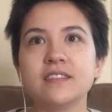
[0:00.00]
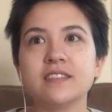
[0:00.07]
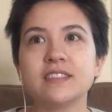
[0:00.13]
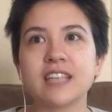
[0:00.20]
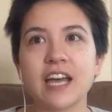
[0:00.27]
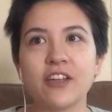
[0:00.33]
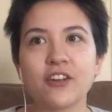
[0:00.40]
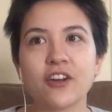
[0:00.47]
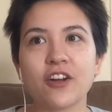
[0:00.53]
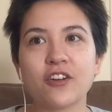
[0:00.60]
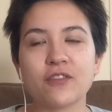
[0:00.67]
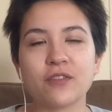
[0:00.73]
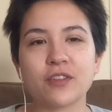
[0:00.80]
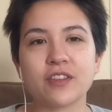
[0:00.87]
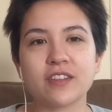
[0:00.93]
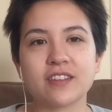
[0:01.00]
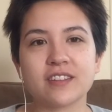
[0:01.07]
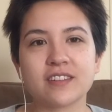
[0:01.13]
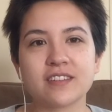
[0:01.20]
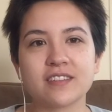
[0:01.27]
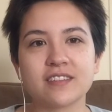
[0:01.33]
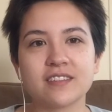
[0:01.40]
Tyler got over the
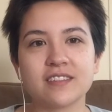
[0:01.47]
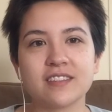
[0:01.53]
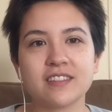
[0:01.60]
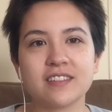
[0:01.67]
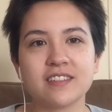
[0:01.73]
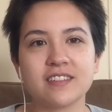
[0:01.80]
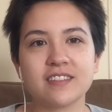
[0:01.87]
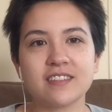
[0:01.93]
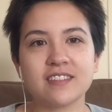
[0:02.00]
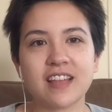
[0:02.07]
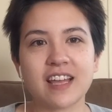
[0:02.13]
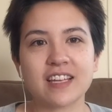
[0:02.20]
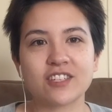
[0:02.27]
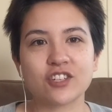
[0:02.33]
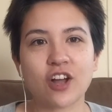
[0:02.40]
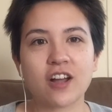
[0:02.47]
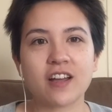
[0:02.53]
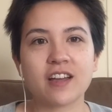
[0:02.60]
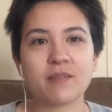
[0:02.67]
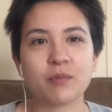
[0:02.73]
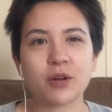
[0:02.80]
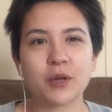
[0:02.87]
like shock
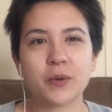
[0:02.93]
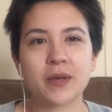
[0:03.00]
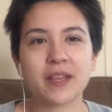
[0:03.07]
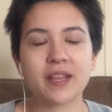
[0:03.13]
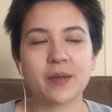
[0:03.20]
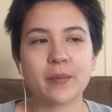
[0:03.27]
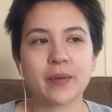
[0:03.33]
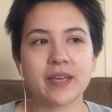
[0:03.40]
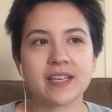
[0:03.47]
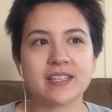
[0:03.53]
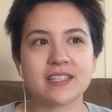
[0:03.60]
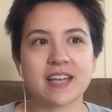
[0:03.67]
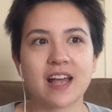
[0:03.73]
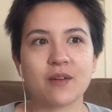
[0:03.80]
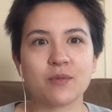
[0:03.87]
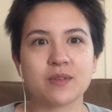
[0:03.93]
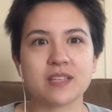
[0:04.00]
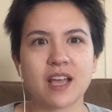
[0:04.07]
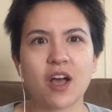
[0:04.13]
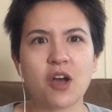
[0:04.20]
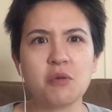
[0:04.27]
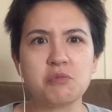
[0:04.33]
pretty quickly, but his dad was
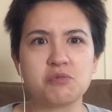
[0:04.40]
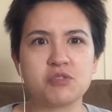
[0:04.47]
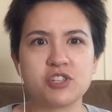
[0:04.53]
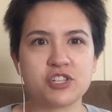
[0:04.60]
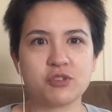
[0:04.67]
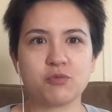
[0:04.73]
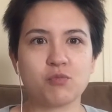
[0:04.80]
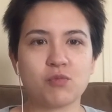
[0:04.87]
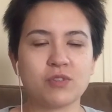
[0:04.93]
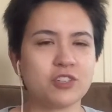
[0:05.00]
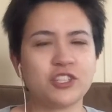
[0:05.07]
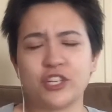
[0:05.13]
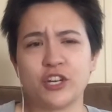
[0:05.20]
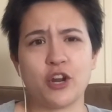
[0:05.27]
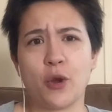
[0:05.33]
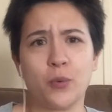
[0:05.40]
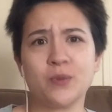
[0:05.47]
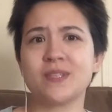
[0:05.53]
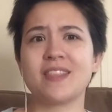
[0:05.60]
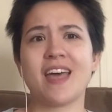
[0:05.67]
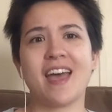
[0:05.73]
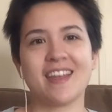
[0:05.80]
like, oh, she knows
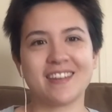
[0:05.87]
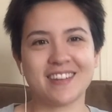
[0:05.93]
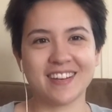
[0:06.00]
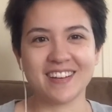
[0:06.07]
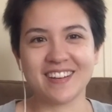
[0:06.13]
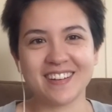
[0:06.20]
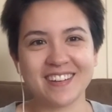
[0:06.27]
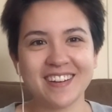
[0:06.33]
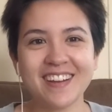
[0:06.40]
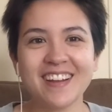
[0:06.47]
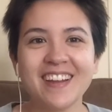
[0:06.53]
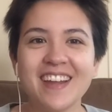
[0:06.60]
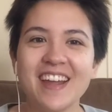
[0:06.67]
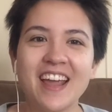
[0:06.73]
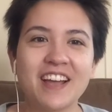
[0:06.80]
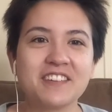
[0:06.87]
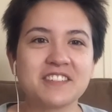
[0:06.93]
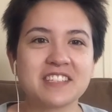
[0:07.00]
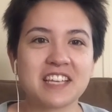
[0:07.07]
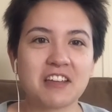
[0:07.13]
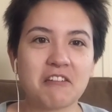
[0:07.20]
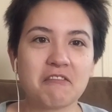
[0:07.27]
that? It
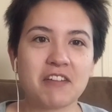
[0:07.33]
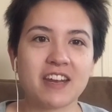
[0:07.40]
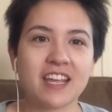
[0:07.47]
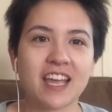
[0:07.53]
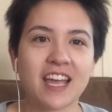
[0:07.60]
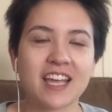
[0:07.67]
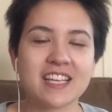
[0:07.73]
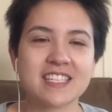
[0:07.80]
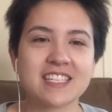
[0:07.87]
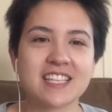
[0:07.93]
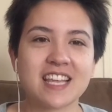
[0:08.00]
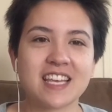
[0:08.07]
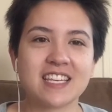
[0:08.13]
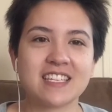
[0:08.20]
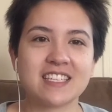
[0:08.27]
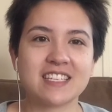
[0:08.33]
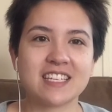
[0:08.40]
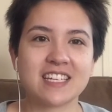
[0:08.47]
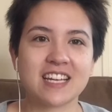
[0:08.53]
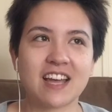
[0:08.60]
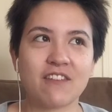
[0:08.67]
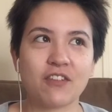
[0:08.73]
was kind of funny. I guess they
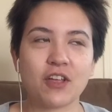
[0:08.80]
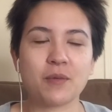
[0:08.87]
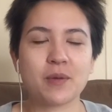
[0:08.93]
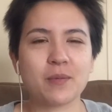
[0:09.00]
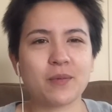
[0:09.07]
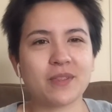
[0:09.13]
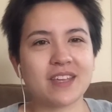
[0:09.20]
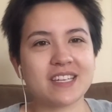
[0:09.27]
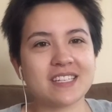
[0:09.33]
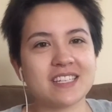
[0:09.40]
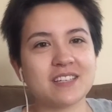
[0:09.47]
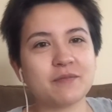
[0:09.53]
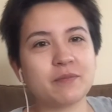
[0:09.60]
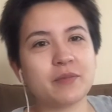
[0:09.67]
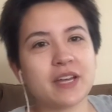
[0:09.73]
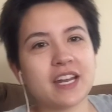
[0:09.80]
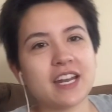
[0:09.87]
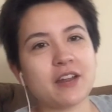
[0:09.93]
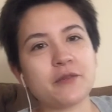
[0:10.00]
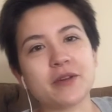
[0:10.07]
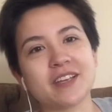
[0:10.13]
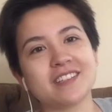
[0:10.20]
didn't have a lot of people that did. But
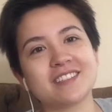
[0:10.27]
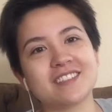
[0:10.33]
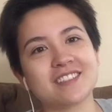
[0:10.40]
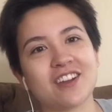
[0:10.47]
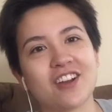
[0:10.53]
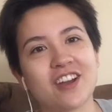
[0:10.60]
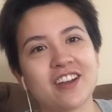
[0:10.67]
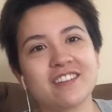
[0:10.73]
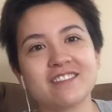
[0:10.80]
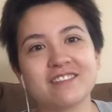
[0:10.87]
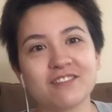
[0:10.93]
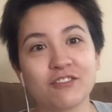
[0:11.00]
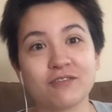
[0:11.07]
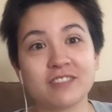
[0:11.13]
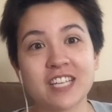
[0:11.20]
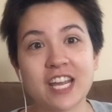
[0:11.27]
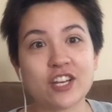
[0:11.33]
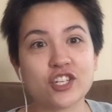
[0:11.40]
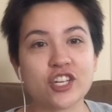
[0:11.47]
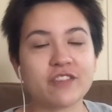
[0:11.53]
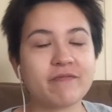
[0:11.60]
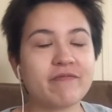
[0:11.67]
anyways, sorry,
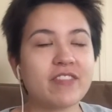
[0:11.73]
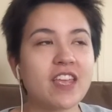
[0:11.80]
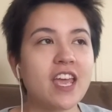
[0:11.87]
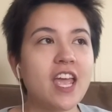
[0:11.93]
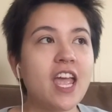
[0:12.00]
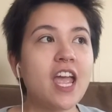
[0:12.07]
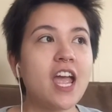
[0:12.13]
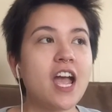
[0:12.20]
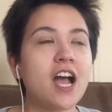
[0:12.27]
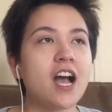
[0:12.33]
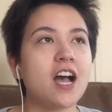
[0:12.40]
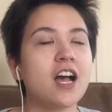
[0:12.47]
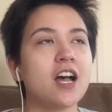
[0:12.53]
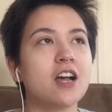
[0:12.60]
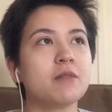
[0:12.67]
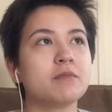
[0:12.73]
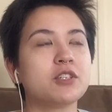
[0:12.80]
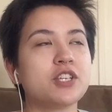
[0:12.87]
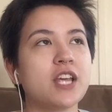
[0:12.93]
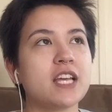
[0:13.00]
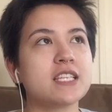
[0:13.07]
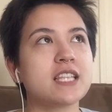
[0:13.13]
tangent.
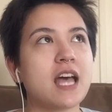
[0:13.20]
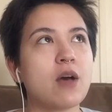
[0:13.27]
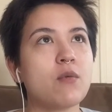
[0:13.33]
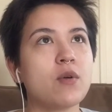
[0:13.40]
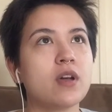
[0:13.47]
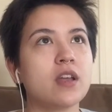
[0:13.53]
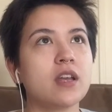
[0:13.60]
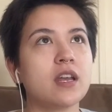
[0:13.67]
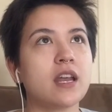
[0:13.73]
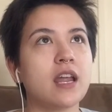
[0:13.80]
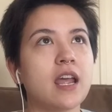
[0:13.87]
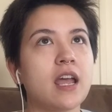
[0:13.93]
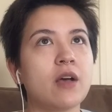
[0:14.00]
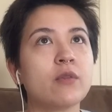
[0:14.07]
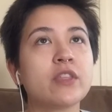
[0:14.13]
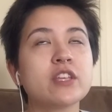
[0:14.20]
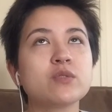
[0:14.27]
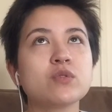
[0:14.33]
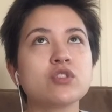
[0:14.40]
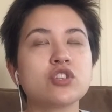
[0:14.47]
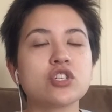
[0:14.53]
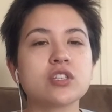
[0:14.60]
She has that one. Oh, this
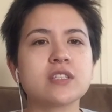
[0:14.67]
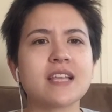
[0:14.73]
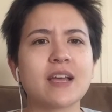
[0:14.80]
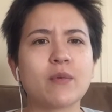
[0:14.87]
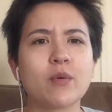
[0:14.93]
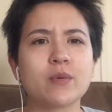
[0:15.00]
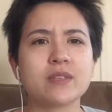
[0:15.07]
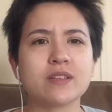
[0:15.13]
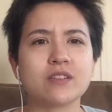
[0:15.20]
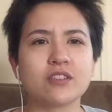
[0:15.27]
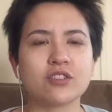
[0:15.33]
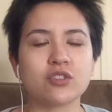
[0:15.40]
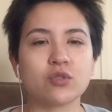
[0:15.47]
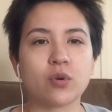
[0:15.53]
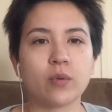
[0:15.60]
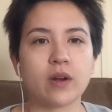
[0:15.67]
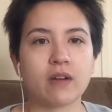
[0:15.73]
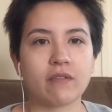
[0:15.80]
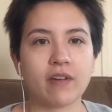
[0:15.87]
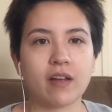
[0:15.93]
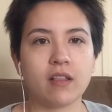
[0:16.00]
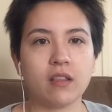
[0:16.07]
was just like what was in her store
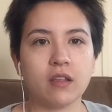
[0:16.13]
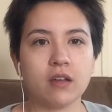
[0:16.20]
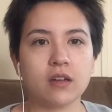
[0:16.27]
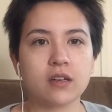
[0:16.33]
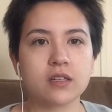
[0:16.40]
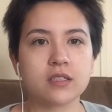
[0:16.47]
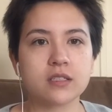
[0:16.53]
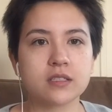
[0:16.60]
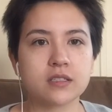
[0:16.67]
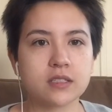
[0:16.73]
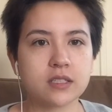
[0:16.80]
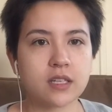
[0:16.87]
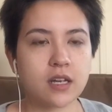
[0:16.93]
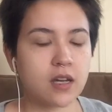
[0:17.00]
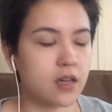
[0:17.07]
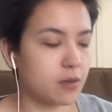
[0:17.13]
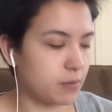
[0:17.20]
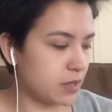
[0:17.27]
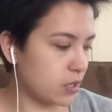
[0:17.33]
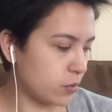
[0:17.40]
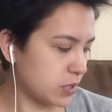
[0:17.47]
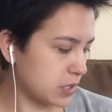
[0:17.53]
whenever I looked.
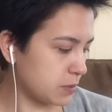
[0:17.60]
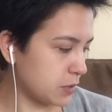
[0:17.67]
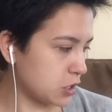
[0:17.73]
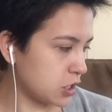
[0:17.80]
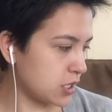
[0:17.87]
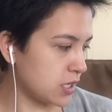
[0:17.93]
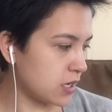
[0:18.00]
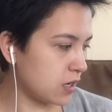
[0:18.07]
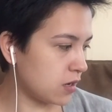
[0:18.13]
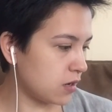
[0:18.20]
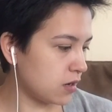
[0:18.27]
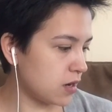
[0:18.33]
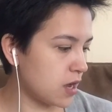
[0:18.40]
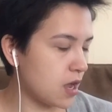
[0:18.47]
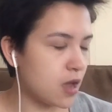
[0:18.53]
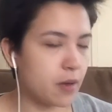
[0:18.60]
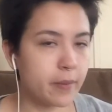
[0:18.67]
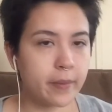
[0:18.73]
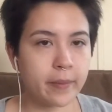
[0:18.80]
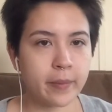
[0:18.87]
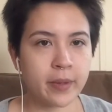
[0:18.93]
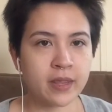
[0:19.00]
And there wasn't much in there.
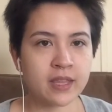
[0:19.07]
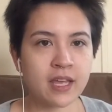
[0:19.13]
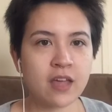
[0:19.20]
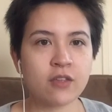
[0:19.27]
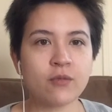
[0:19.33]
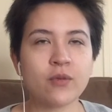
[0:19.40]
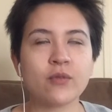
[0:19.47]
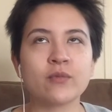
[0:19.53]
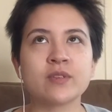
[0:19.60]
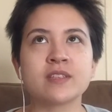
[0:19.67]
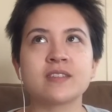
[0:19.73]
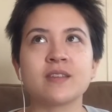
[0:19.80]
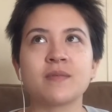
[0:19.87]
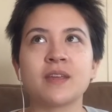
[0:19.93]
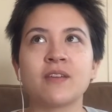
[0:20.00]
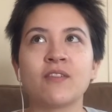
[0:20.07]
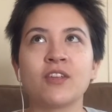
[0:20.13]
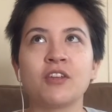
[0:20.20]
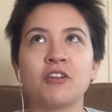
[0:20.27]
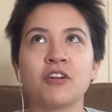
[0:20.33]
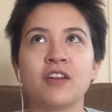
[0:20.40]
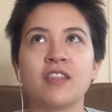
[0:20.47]
But the other one was something
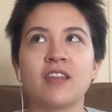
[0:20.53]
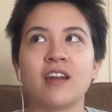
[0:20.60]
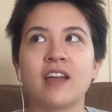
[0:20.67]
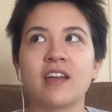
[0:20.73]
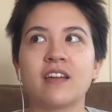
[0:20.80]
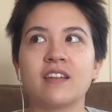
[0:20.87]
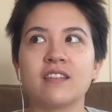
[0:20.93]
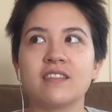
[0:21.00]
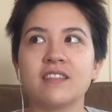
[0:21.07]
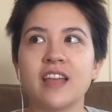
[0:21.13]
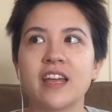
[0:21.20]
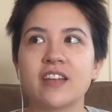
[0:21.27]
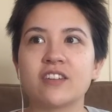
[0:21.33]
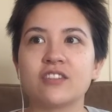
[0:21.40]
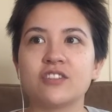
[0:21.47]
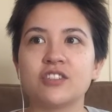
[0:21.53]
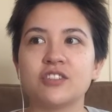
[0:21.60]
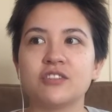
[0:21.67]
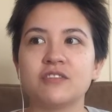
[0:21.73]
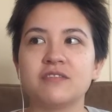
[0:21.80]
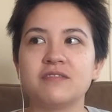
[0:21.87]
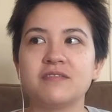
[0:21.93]
really nerdy that I liked
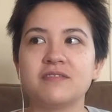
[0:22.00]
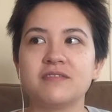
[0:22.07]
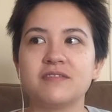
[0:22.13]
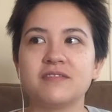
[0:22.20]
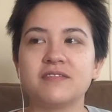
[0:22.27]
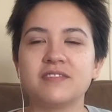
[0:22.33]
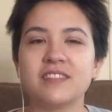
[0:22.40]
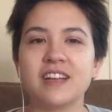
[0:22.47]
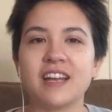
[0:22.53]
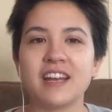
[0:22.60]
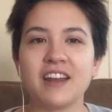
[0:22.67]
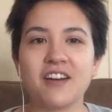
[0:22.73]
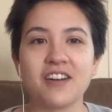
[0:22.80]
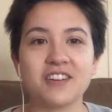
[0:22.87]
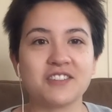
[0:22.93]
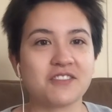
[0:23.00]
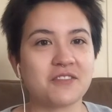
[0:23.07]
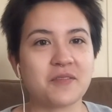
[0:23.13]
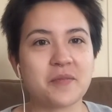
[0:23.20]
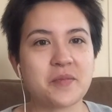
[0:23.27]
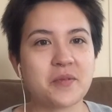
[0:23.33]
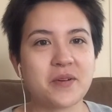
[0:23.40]
too. And now I don't
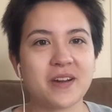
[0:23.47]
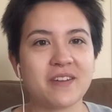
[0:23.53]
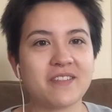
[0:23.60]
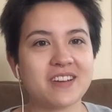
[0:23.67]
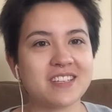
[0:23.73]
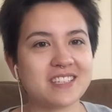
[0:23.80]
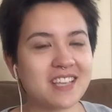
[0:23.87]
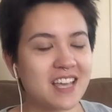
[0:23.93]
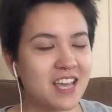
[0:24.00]
remember what it was.